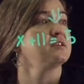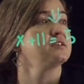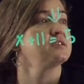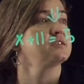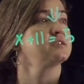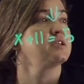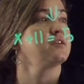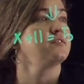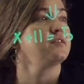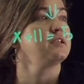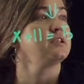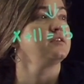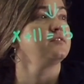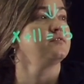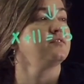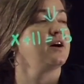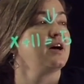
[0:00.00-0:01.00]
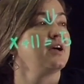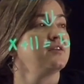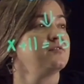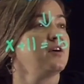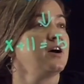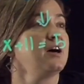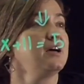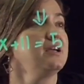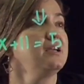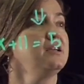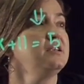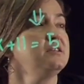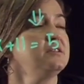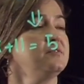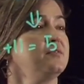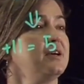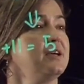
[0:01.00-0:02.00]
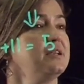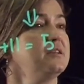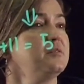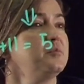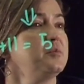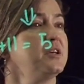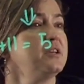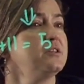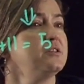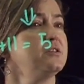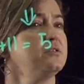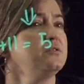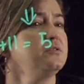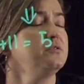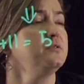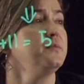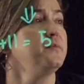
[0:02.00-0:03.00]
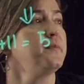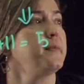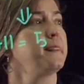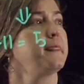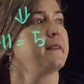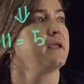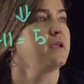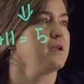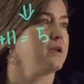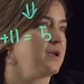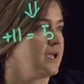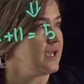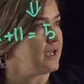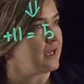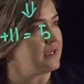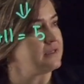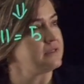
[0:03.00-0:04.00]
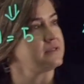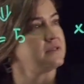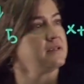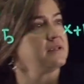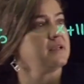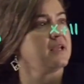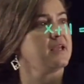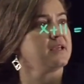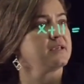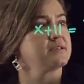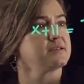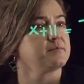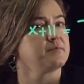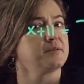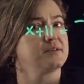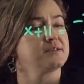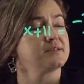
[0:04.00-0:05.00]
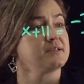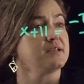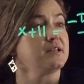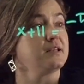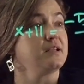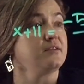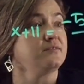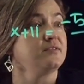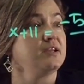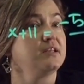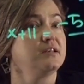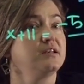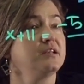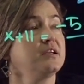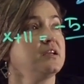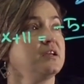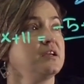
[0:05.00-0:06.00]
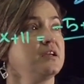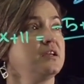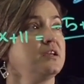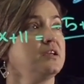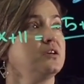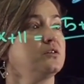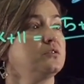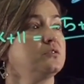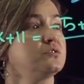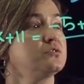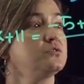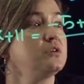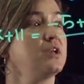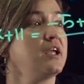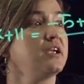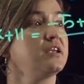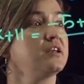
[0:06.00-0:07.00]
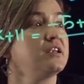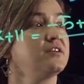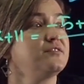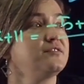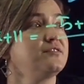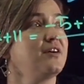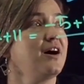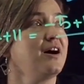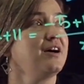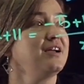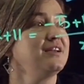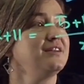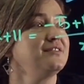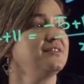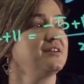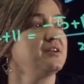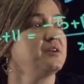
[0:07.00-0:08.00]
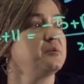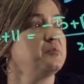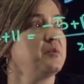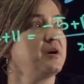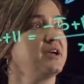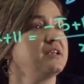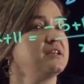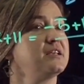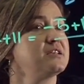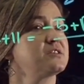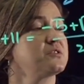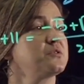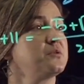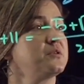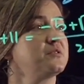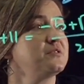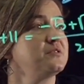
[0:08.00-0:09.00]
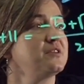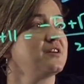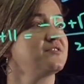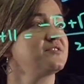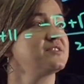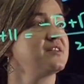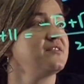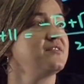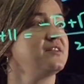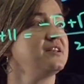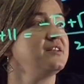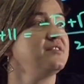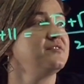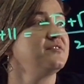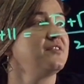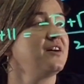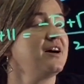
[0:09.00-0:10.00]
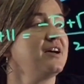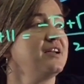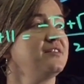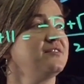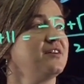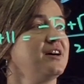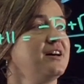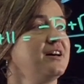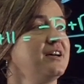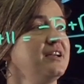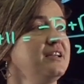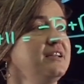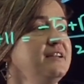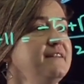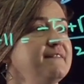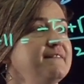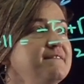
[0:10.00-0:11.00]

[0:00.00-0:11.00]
75I divided by 2, and x plus 11 equal to negative 5 minus square root of 75I